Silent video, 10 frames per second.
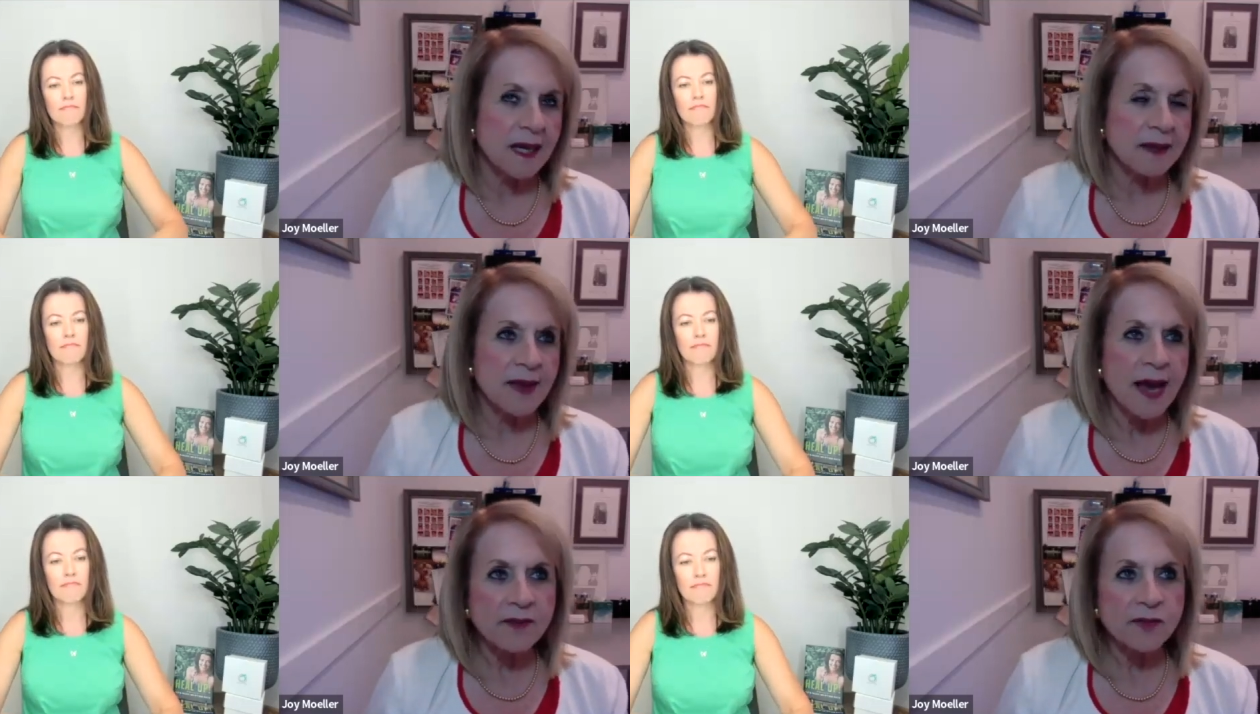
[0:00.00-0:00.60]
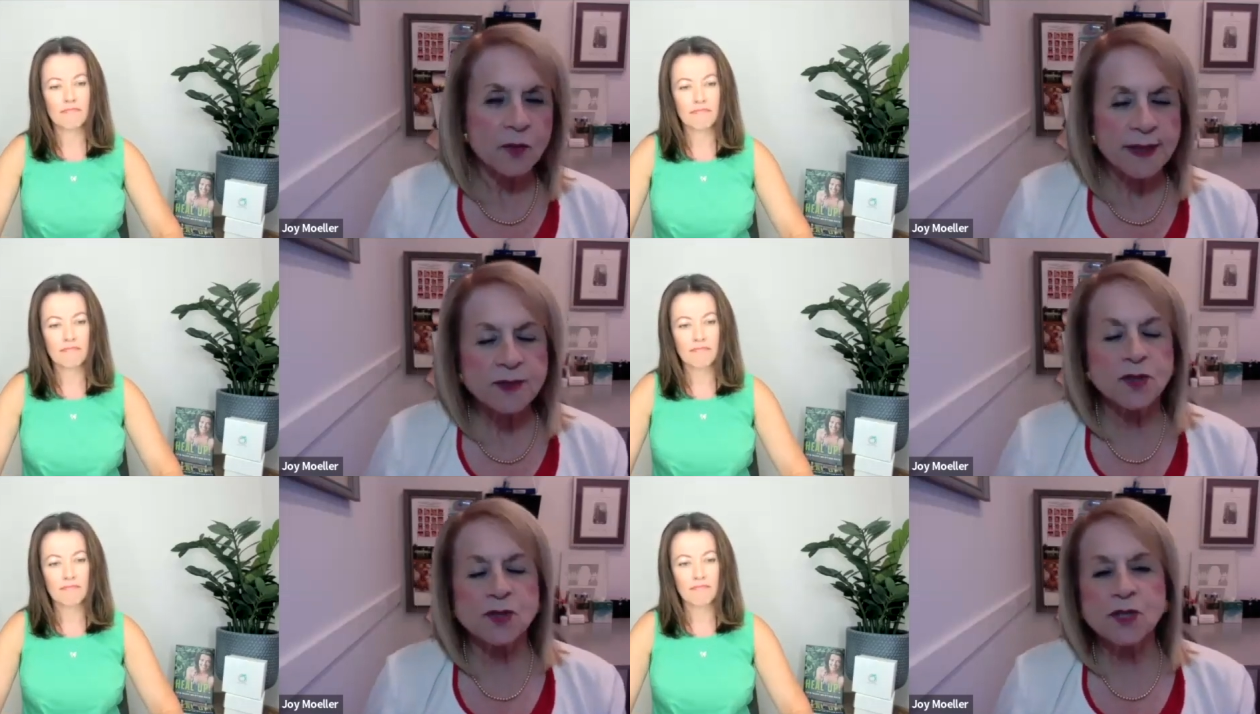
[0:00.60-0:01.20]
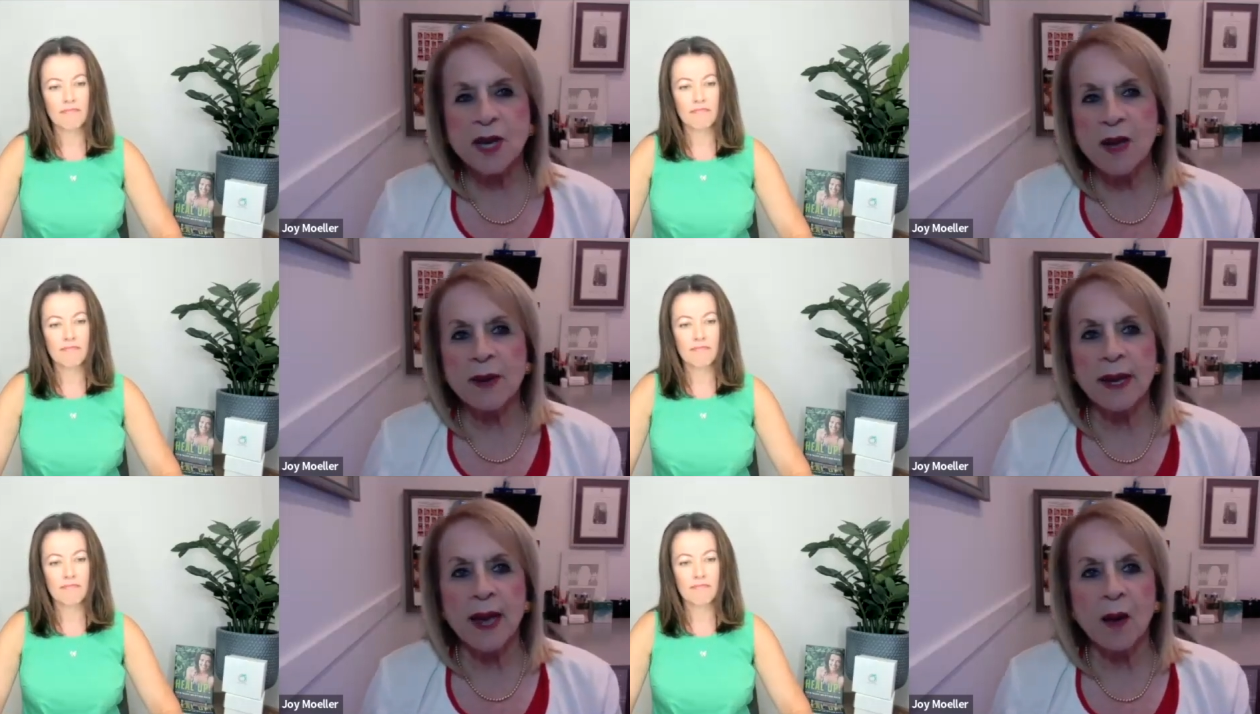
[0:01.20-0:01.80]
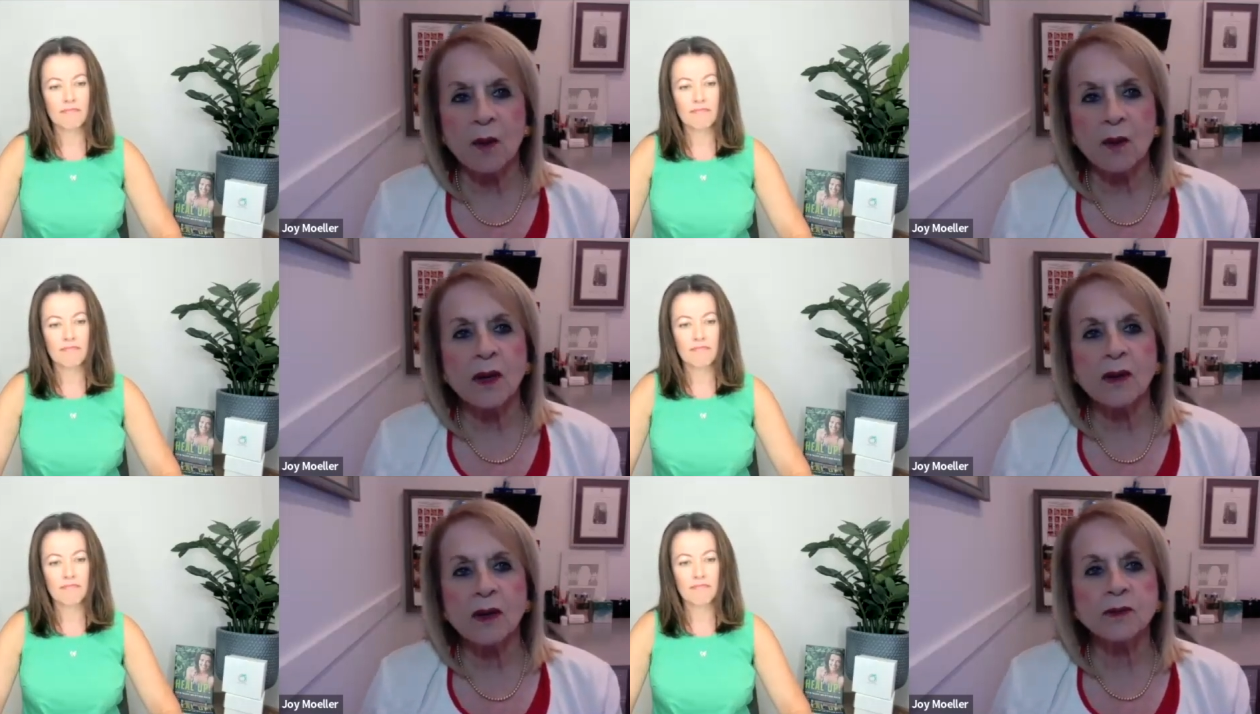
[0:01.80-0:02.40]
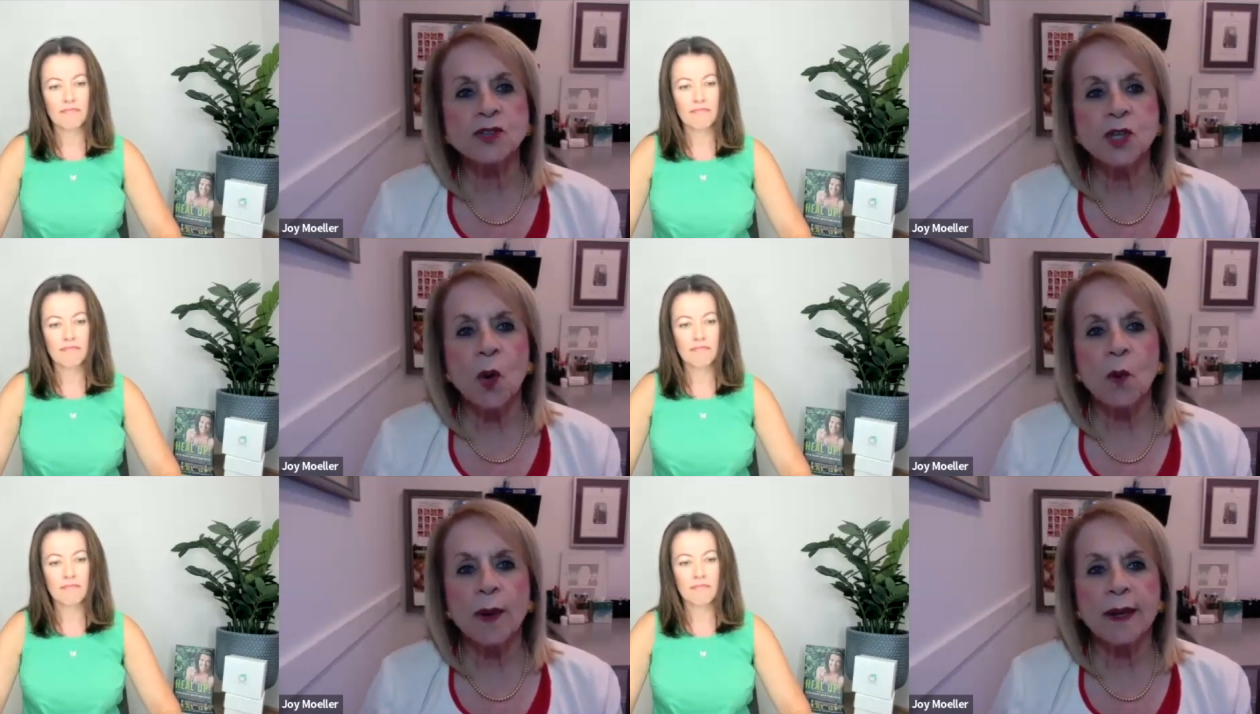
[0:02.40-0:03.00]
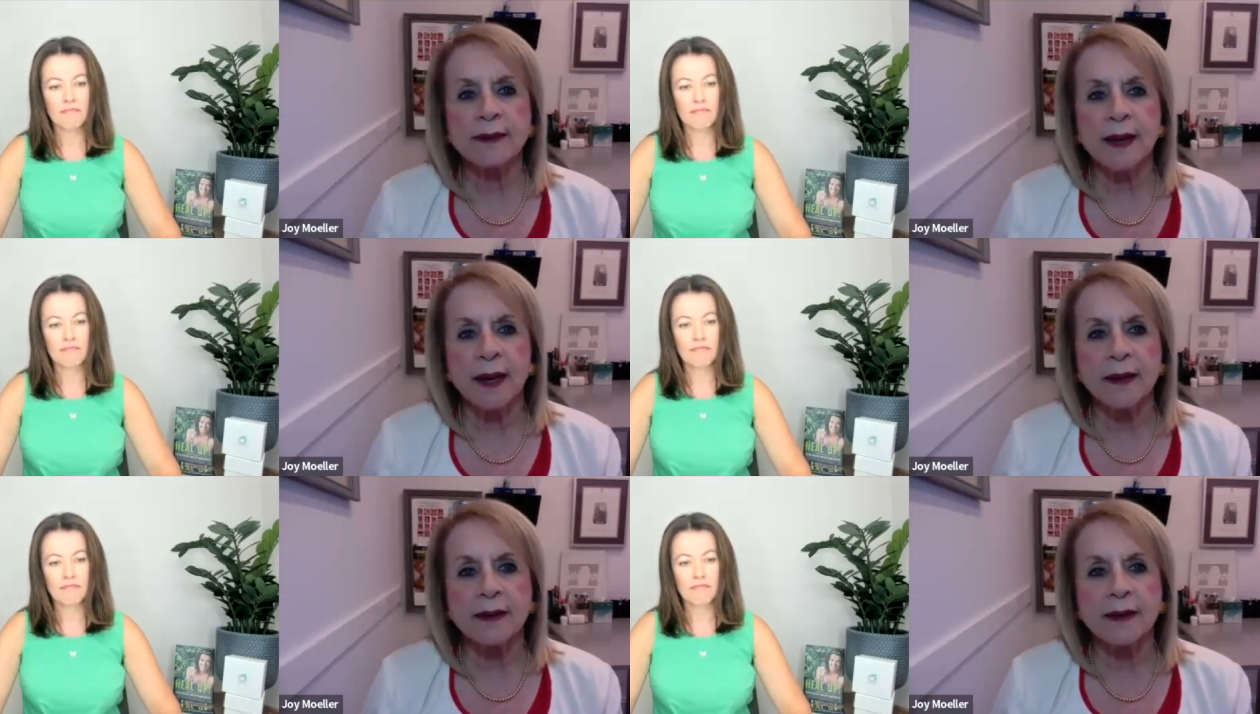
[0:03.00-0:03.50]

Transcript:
Speaker 1: a lot of research coming out uh, showing that